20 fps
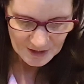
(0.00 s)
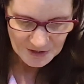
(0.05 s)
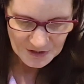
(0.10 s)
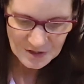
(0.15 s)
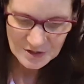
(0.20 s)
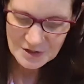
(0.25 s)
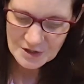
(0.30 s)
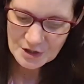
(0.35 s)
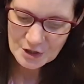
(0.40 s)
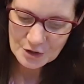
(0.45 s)
So
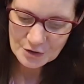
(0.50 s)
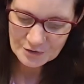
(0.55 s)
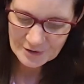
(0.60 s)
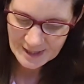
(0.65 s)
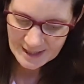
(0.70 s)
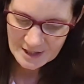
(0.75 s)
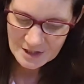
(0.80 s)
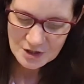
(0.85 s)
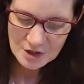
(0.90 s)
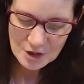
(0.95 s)
the
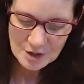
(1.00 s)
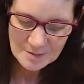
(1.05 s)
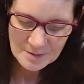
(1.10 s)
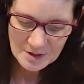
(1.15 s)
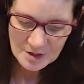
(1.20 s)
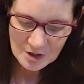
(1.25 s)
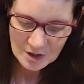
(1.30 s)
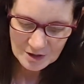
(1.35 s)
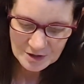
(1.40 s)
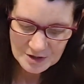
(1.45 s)
correct
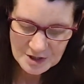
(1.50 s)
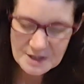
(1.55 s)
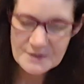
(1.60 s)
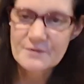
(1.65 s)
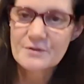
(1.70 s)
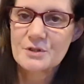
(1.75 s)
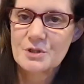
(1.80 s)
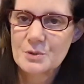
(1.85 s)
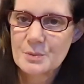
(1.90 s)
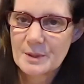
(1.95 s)
terminology
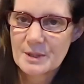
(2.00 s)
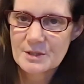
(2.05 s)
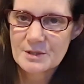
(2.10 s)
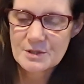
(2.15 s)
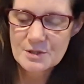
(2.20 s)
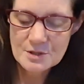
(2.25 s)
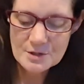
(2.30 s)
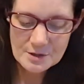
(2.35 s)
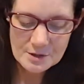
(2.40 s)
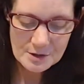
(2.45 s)
for
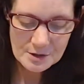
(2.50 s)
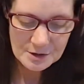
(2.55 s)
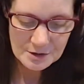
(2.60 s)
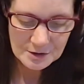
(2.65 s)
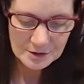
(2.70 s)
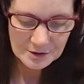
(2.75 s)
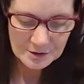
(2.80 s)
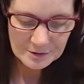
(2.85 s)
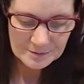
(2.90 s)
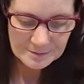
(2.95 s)

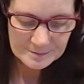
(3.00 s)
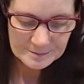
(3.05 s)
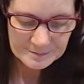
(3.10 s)
22q